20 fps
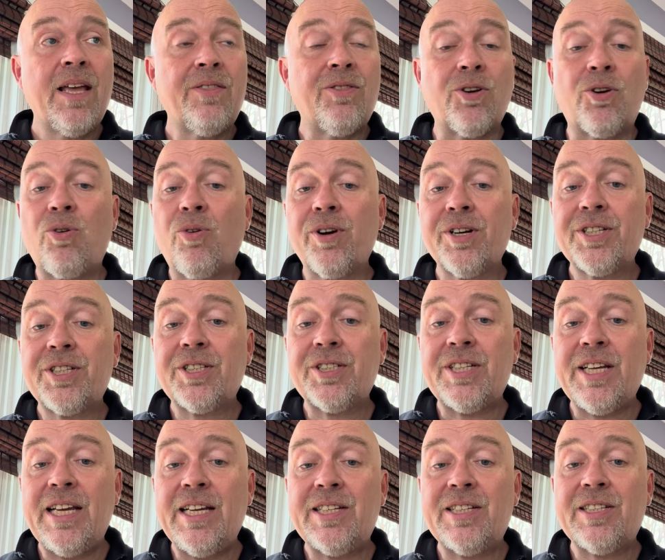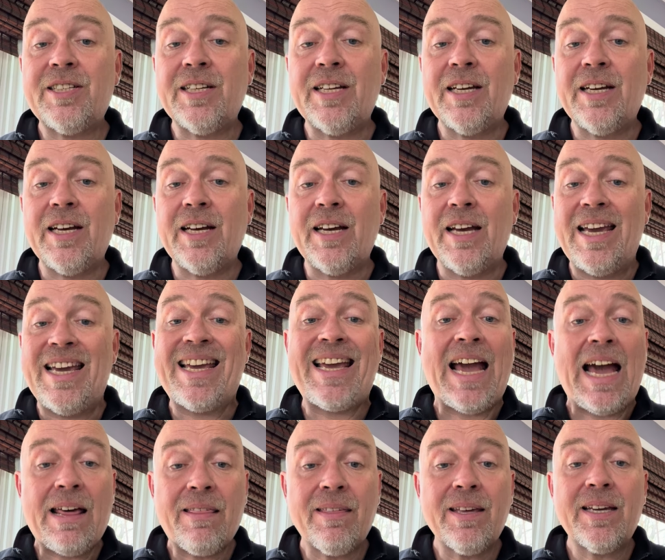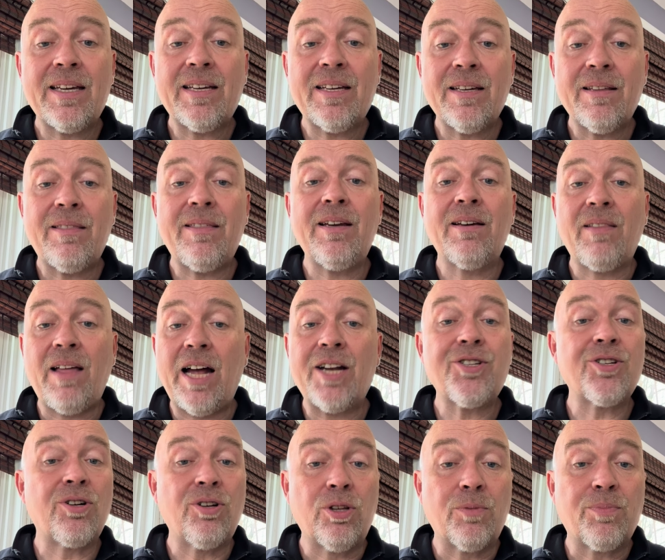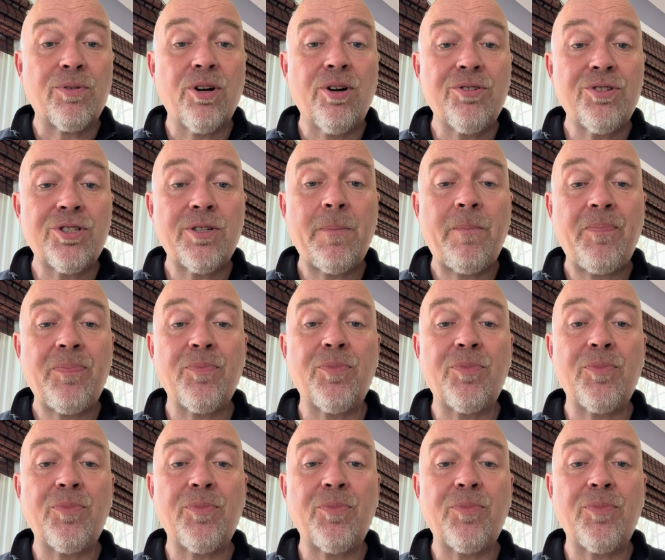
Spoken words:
The course takes a Catholic theological approach,